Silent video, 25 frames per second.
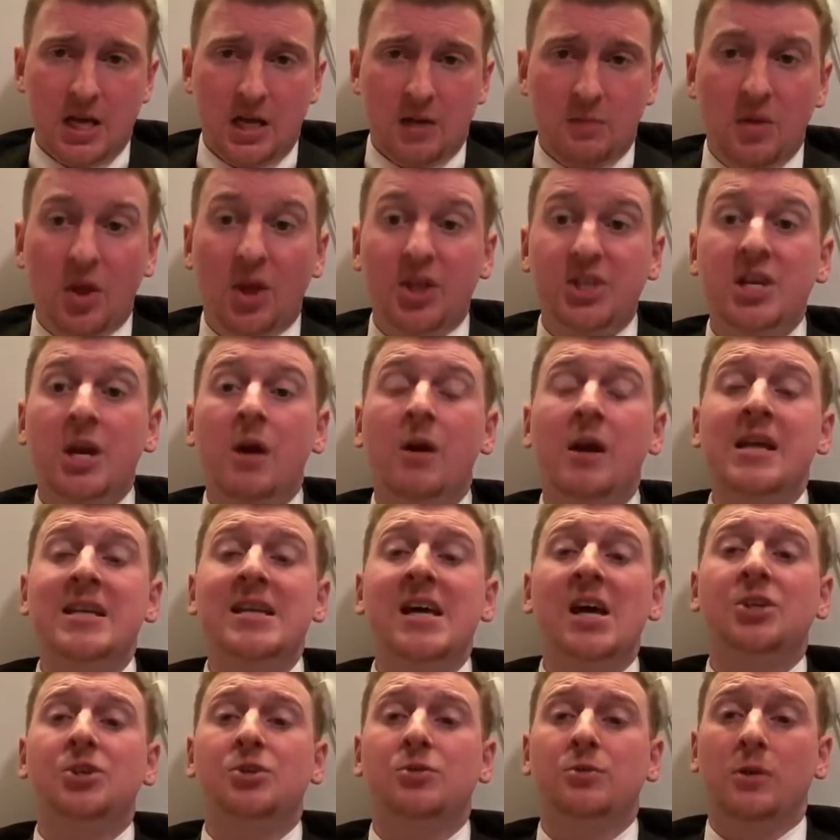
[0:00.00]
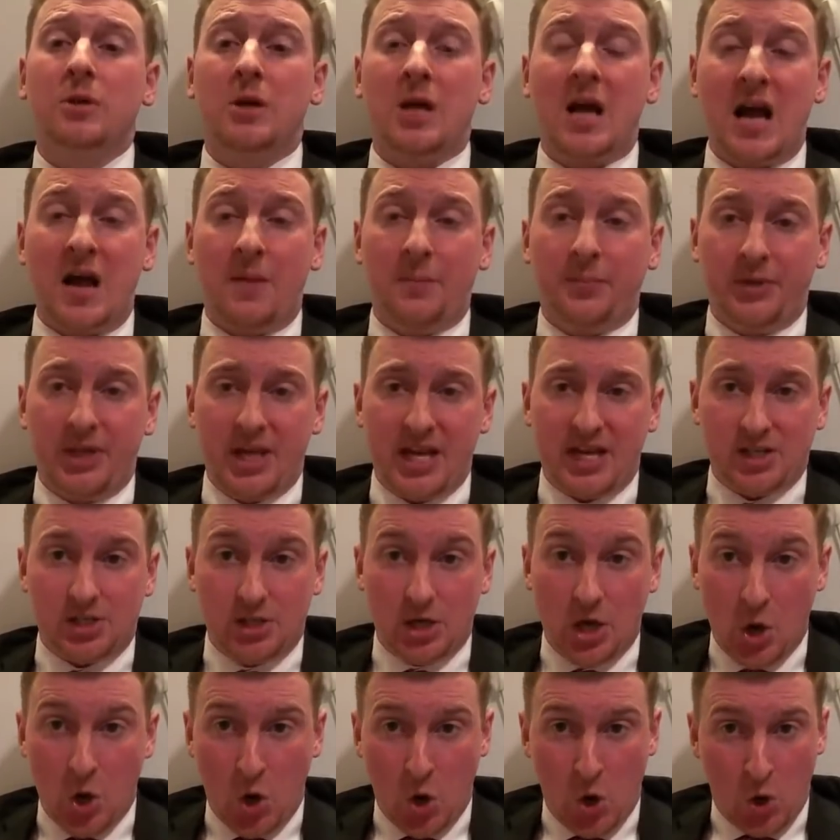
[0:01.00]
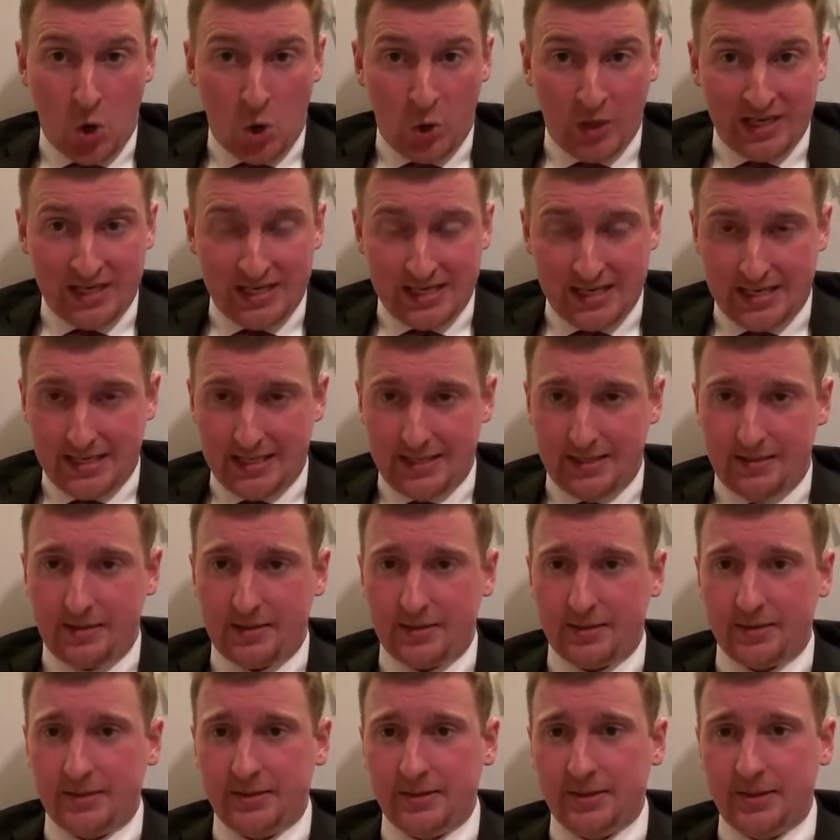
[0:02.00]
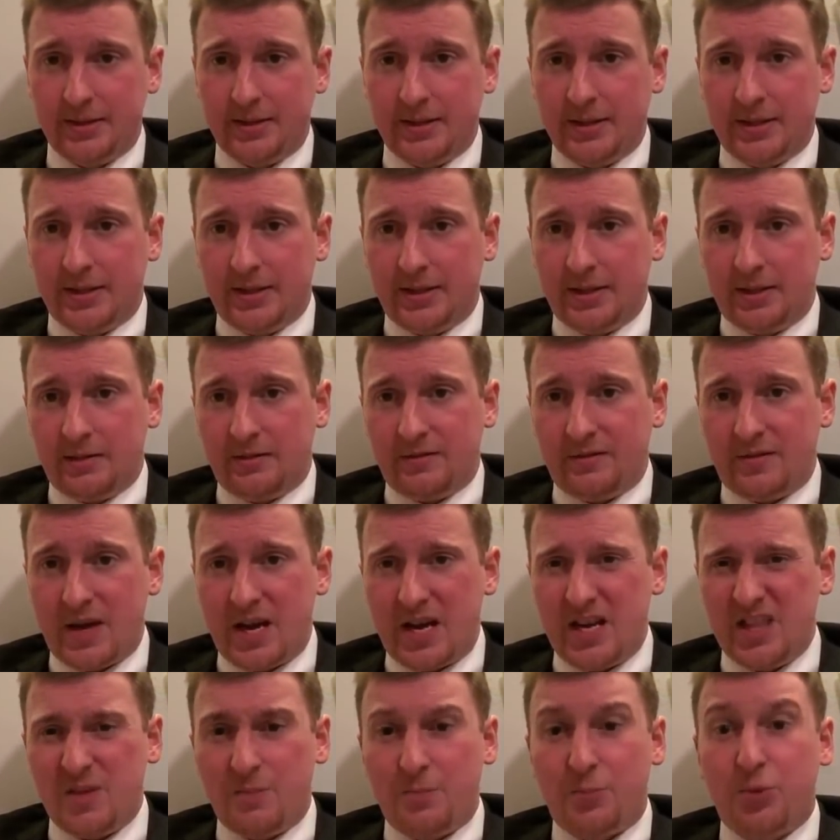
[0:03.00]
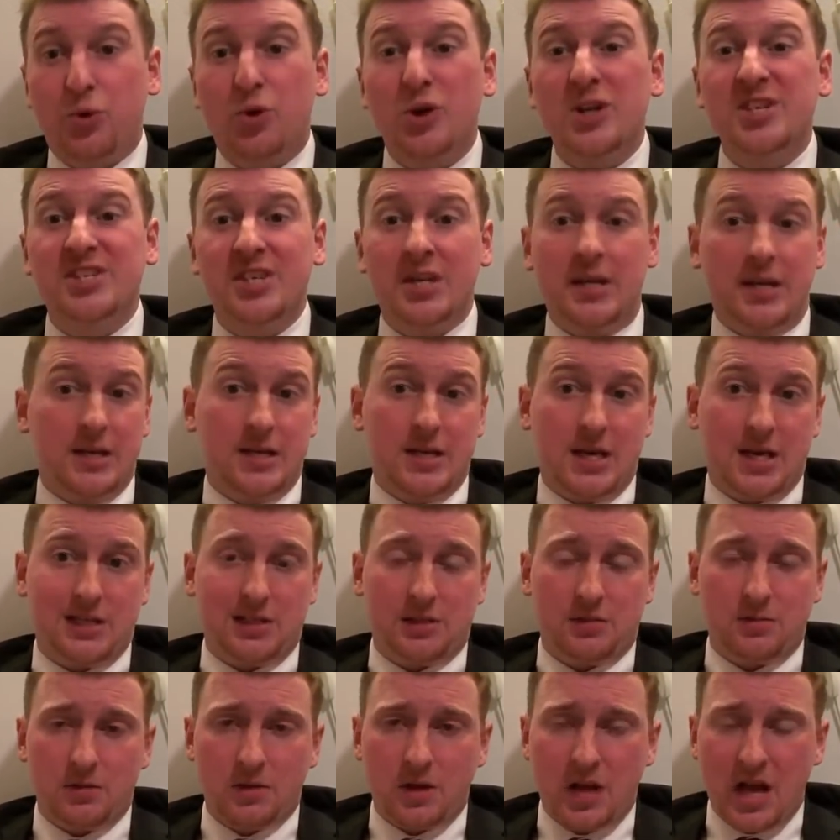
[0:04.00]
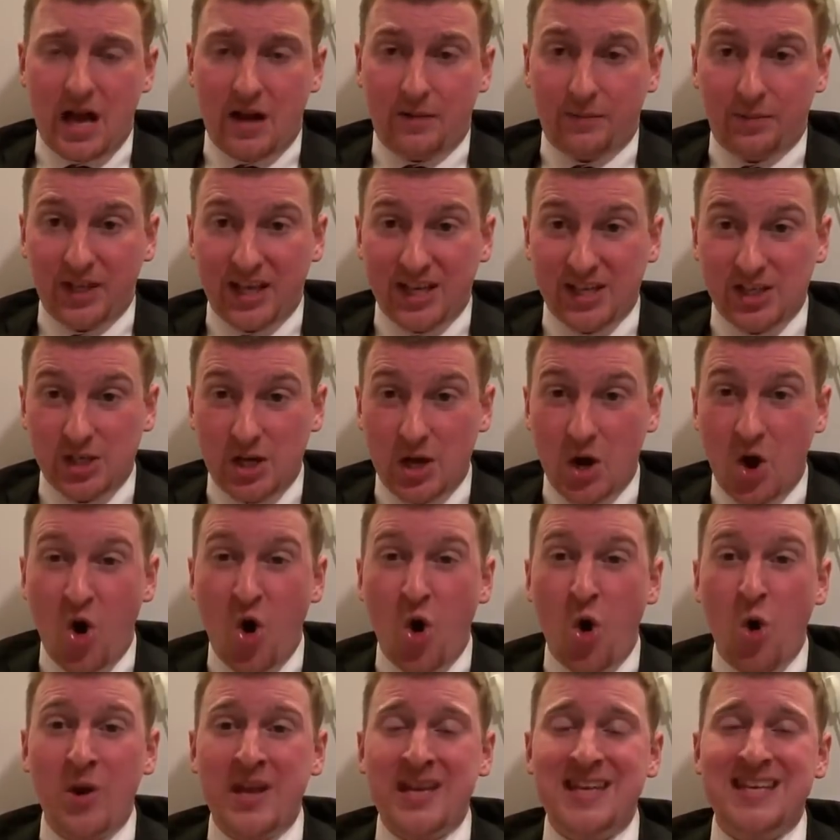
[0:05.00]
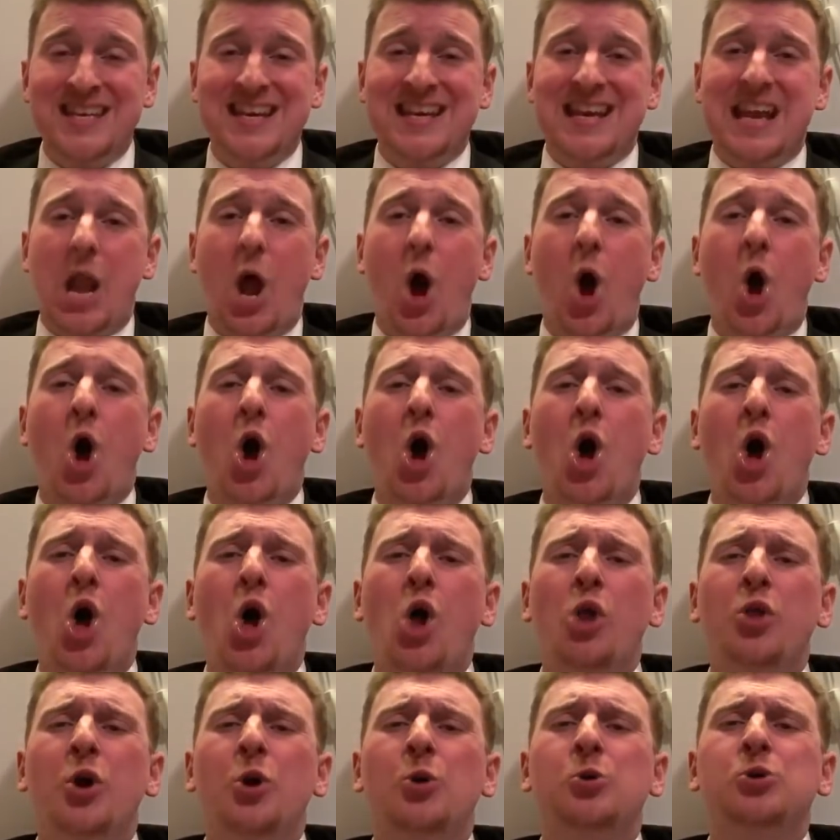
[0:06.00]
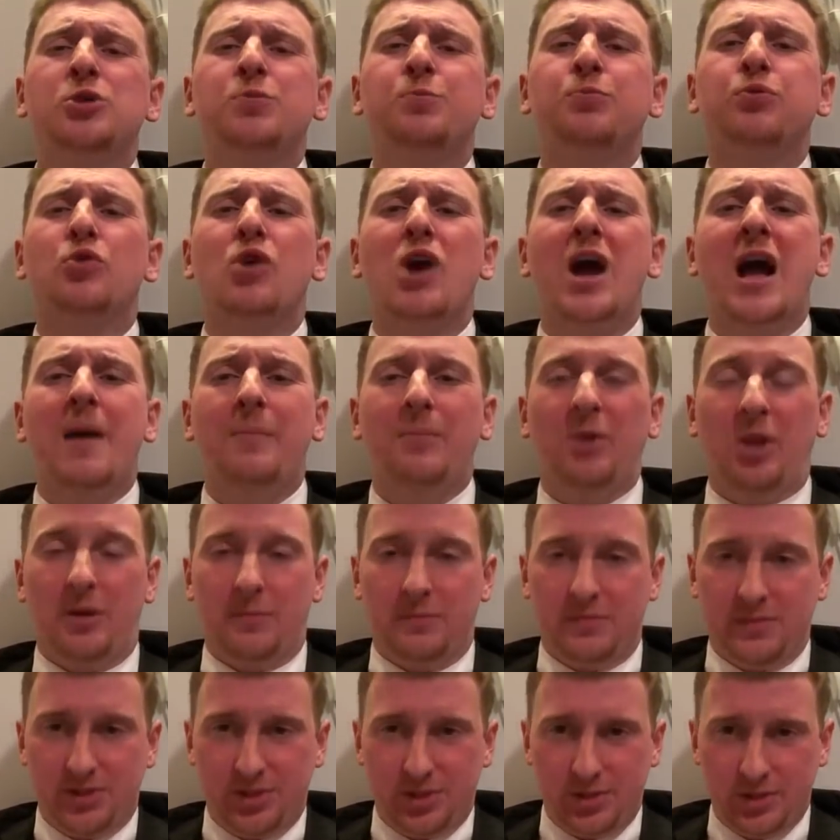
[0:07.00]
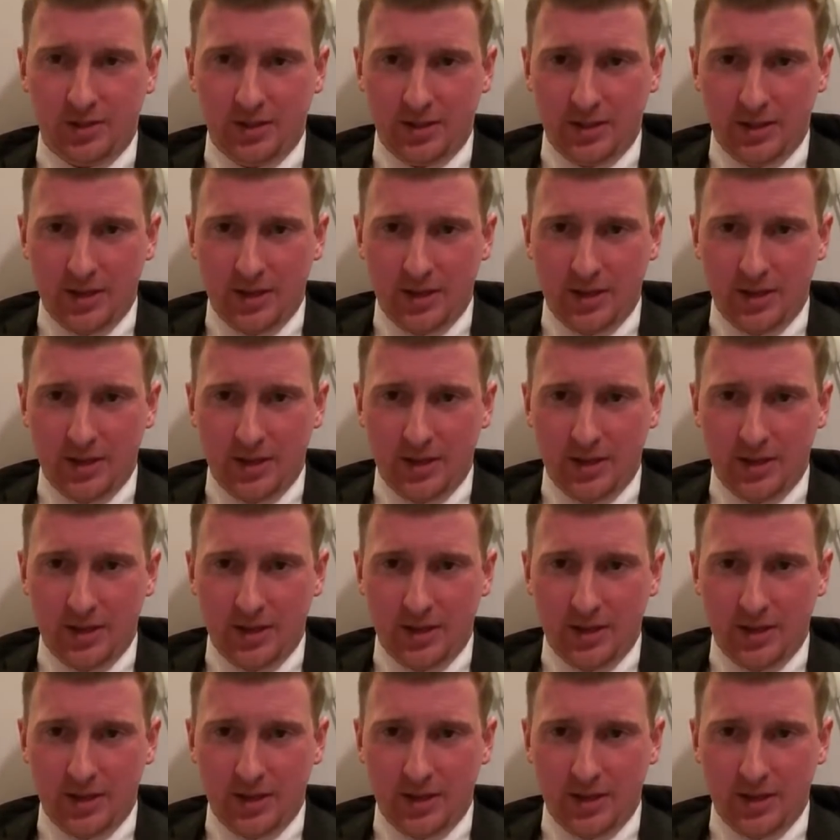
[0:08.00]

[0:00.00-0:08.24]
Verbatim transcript: Military industrial complex, no, it didn't. Right? The prison industrial complex, no, it didn't. All those problems,